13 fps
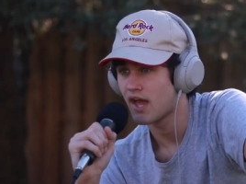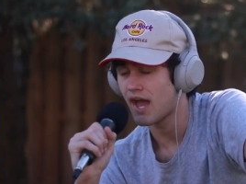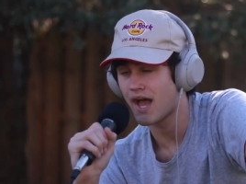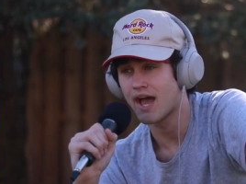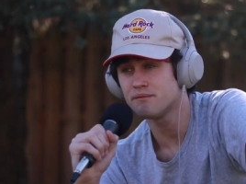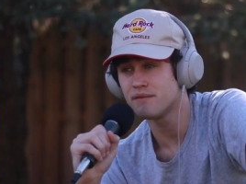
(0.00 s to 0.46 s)

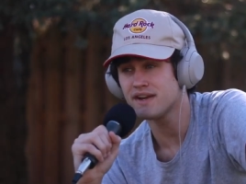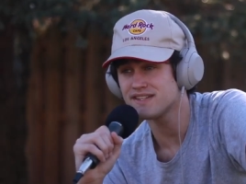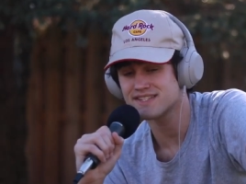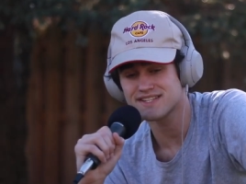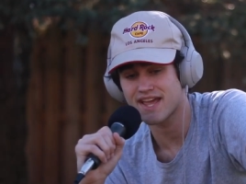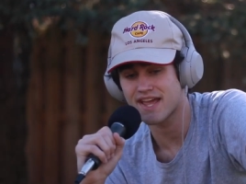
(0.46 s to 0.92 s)
It is. I'm gonna
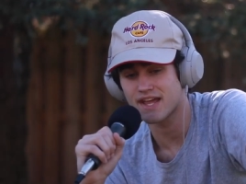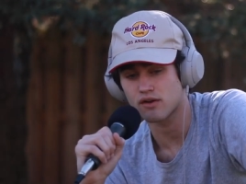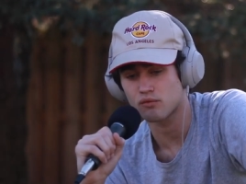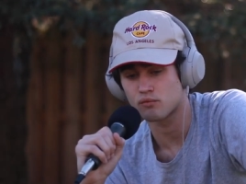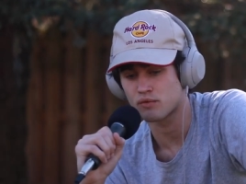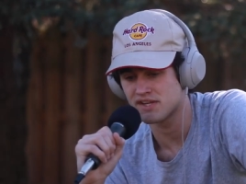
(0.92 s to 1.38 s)

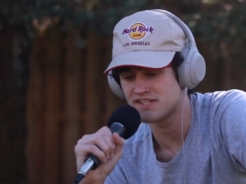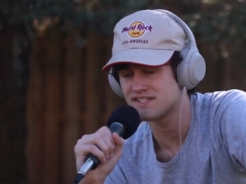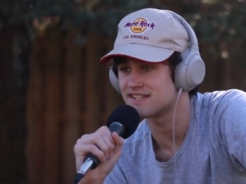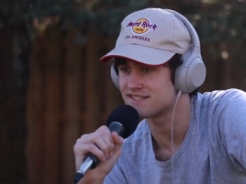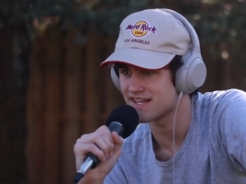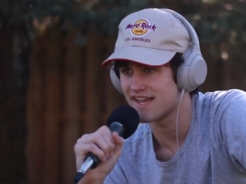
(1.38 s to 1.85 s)
say
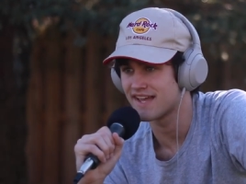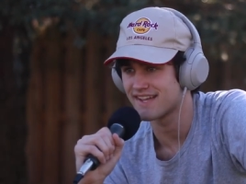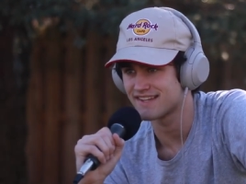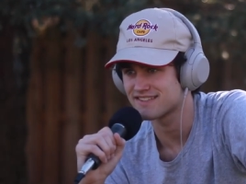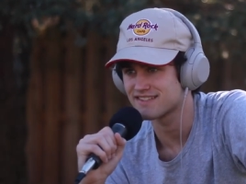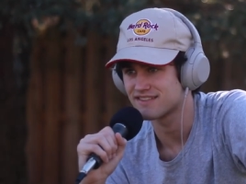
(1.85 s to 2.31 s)
Reese's
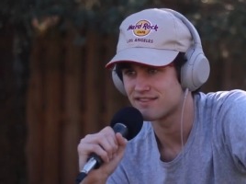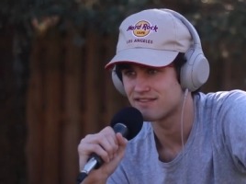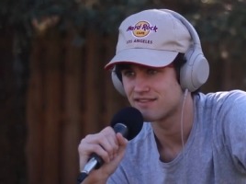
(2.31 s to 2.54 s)
eggs.